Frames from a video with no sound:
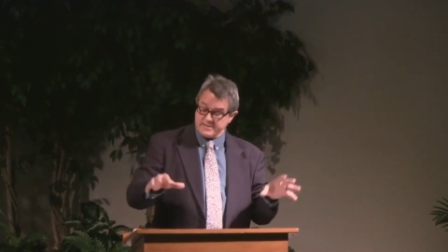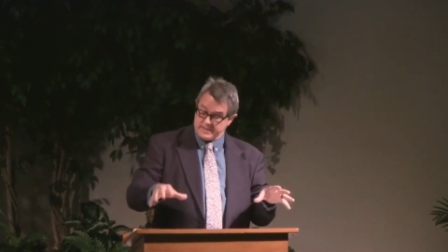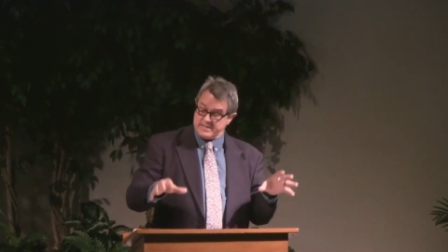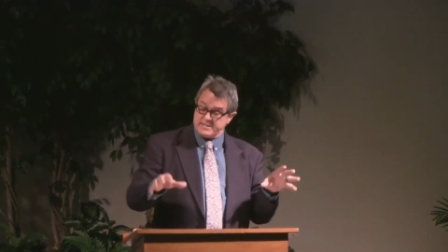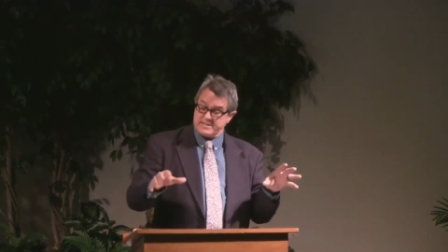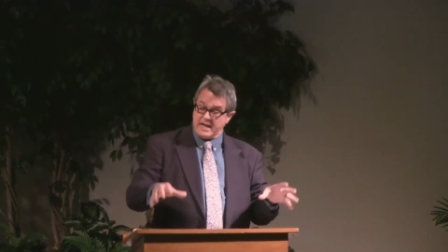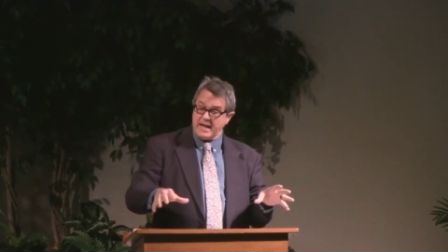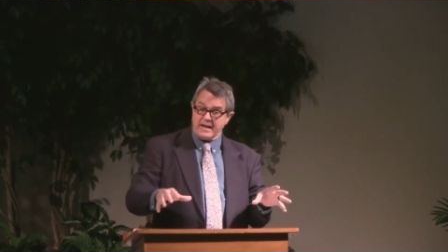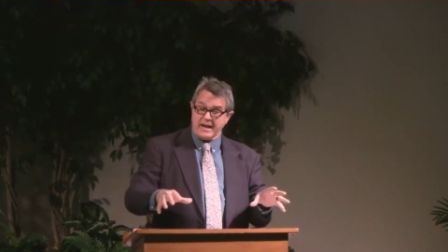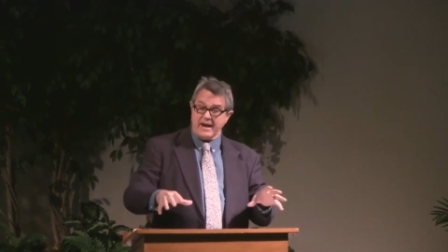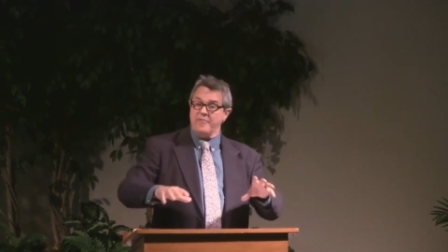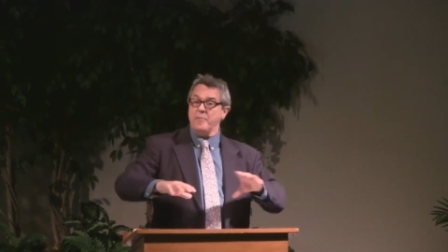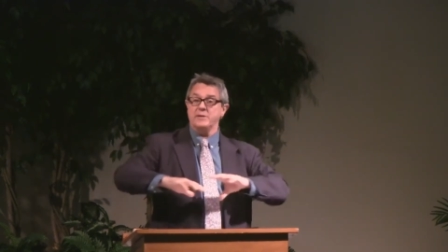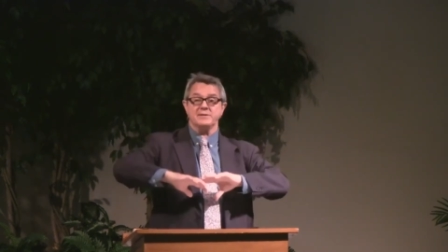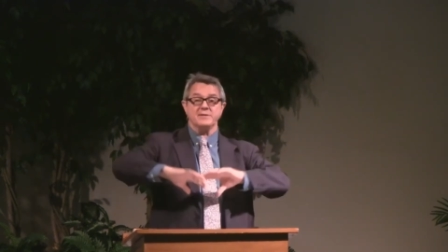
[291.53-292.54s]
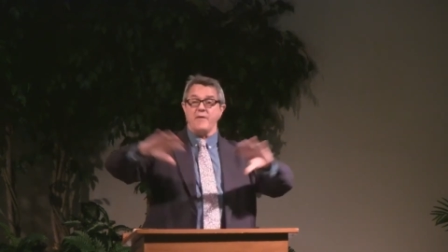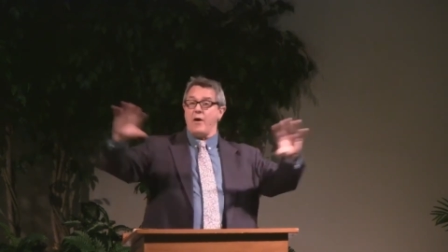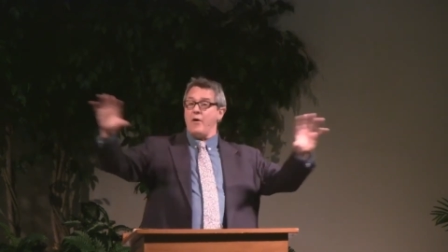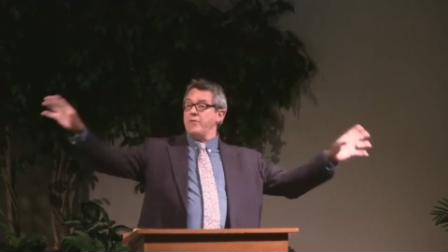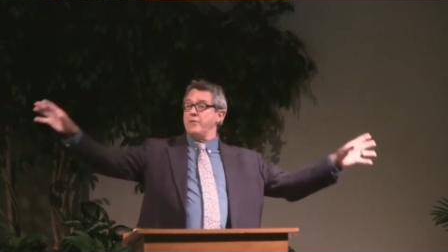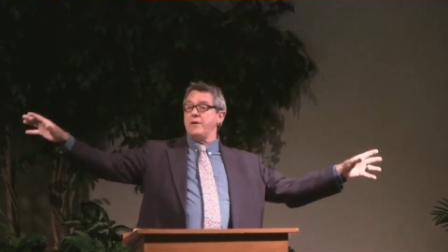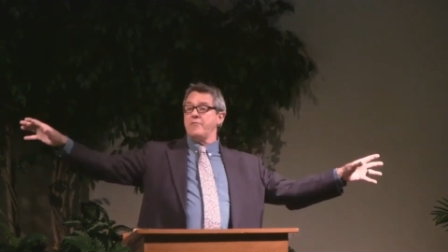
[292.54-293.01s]
distinct governments of all
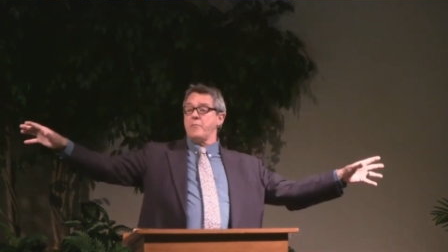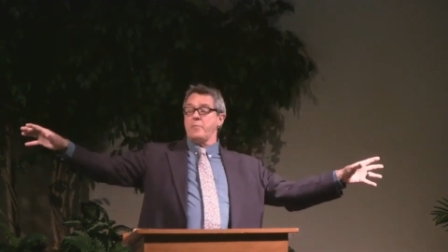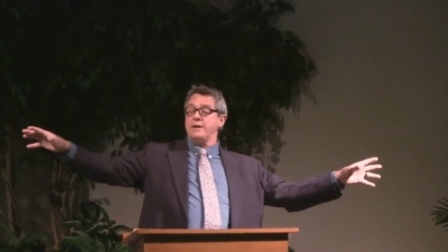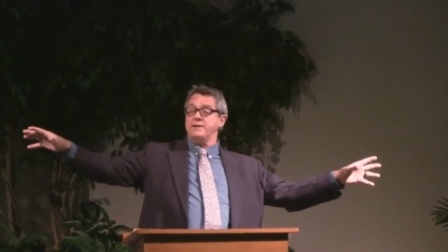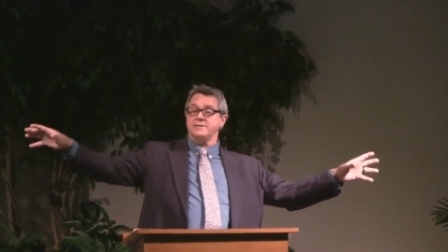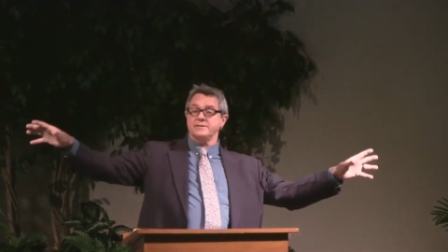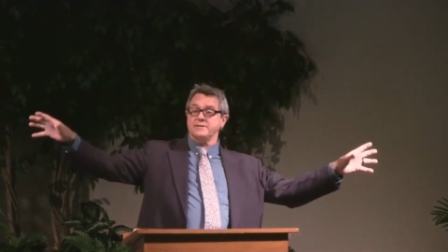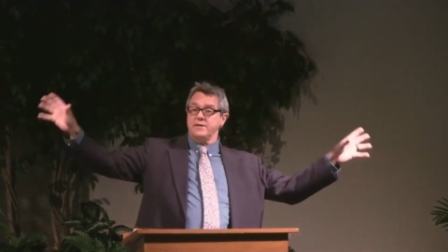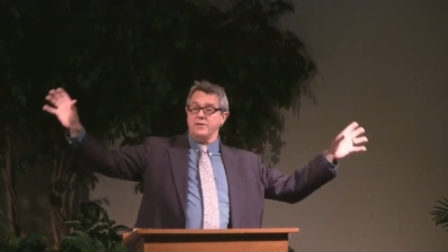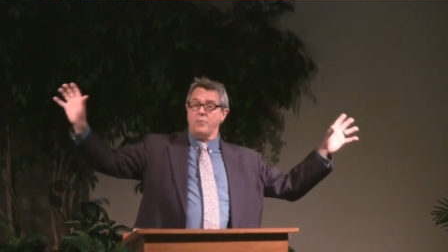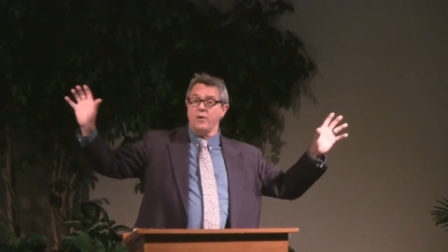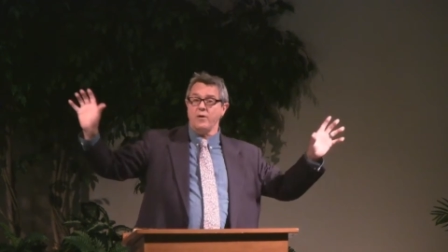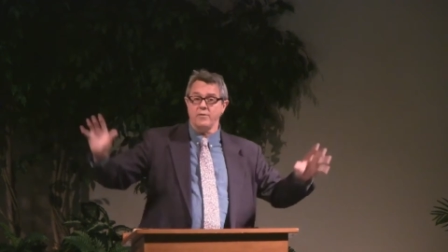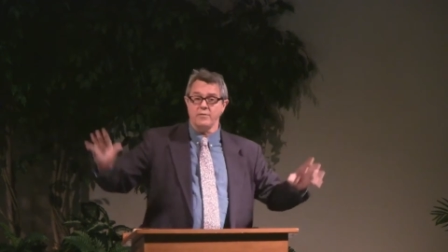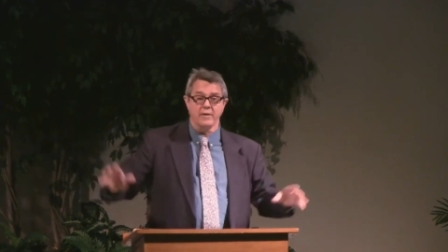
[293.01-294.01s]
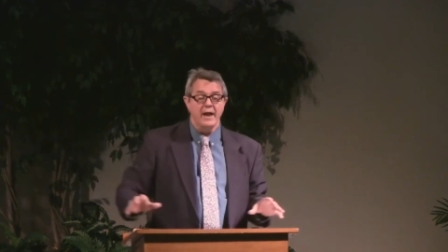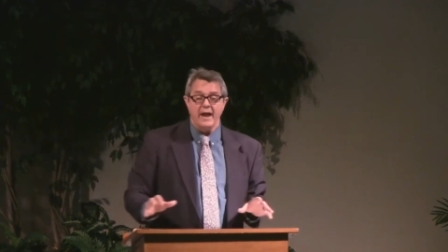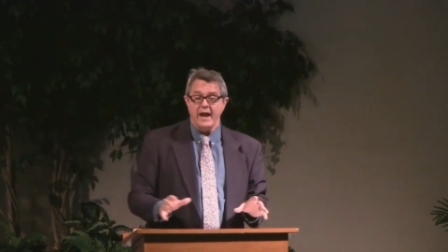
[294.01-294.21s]
the different places in the world.